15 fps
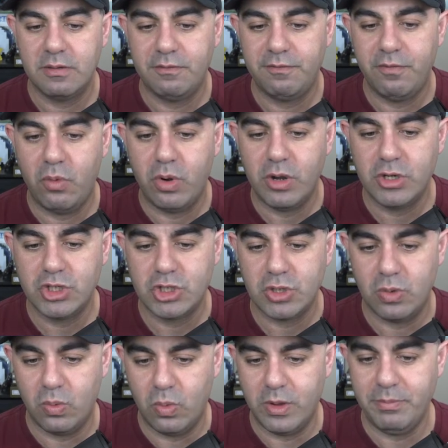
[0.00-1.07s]
Forge
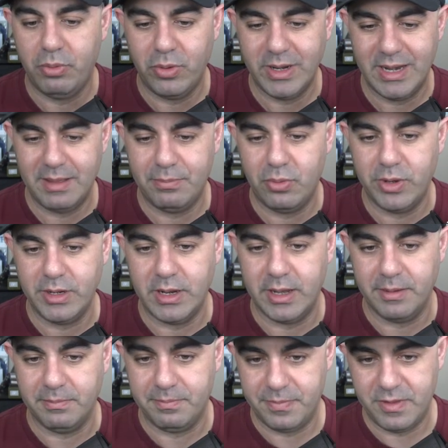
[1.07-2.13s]

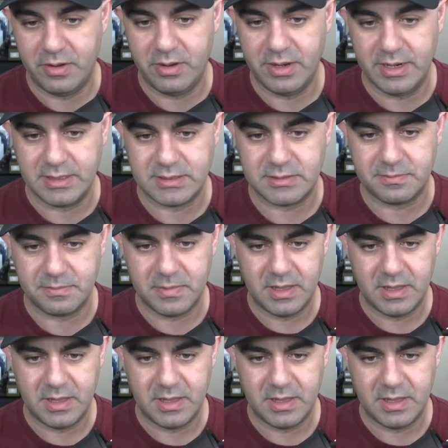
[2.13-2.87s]
1.8.9. There it is.